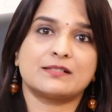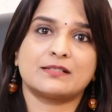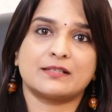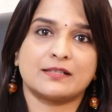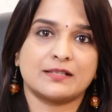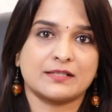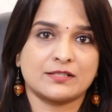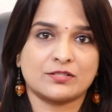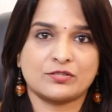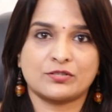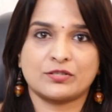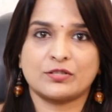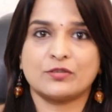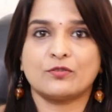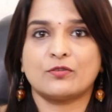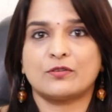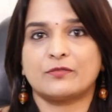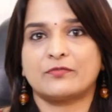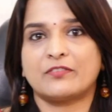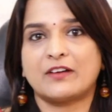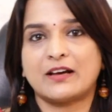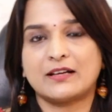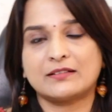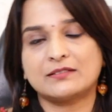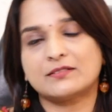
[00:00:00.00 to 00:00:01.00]
is a history, or
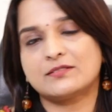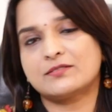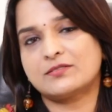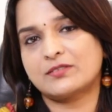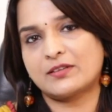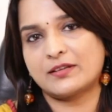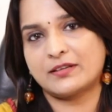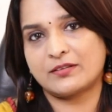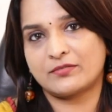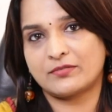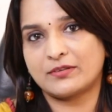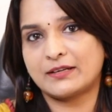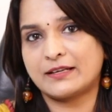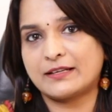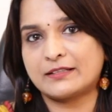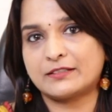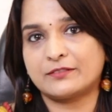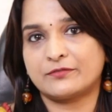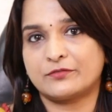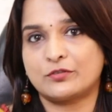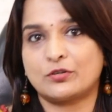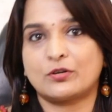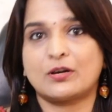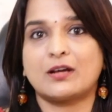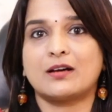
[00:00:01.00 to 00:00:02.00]
father's eye
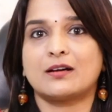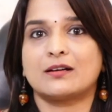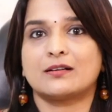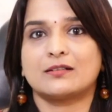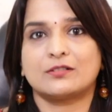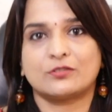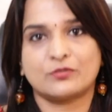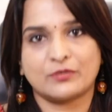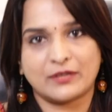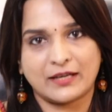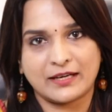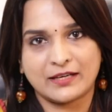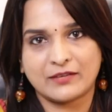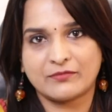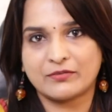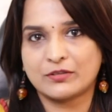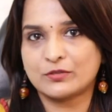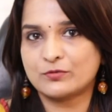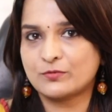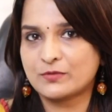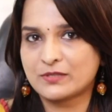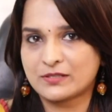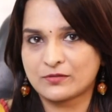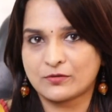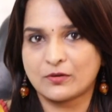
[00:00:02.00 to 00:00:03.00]
relative, your aunt or
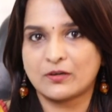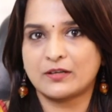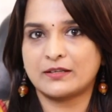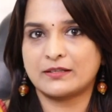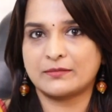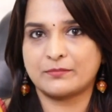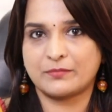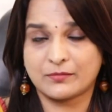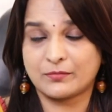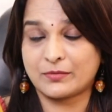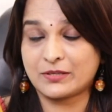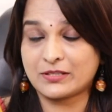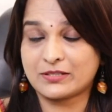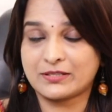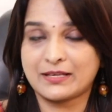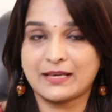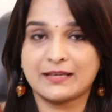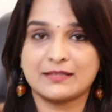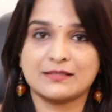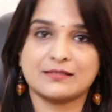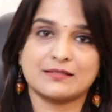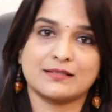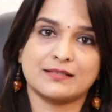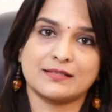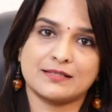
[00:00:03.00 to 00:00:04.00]
anyone who's got a breast
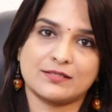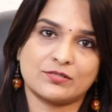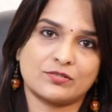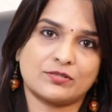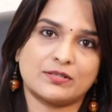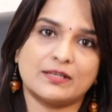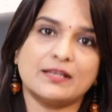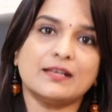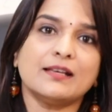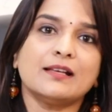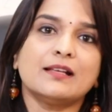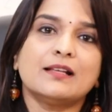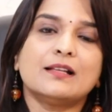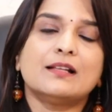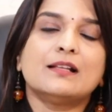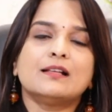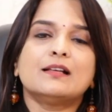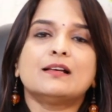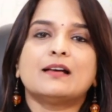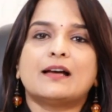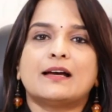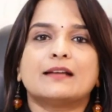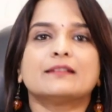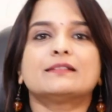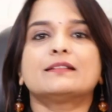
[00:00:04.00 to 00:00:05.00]
cancer history,
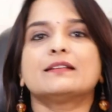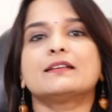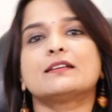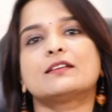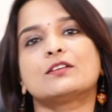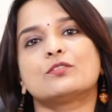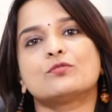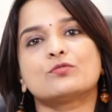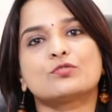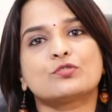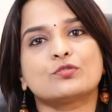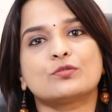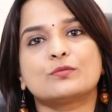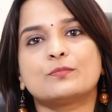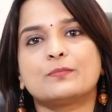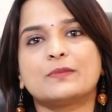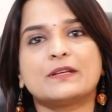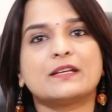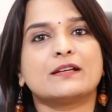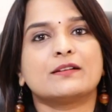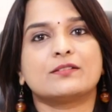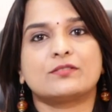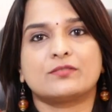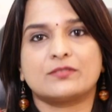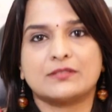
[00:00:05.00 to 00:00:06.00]
I think you should
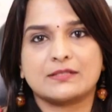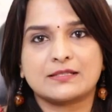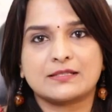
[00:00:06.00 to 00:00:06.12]
be at